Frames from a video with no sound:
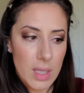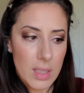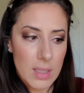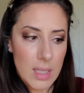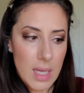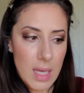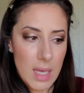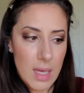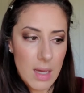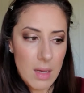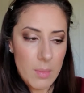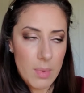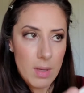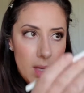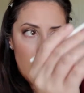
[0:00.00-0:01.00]
I
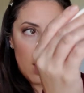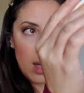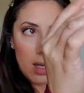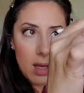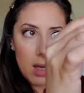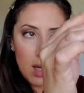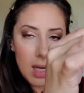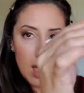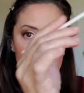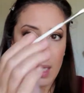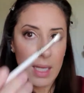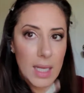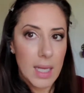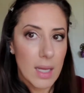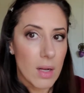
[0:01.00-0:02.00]
tap, and I
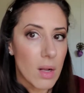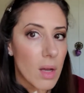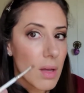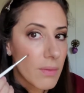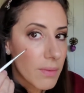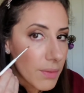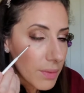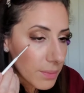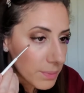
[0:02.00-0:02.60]
kick it off.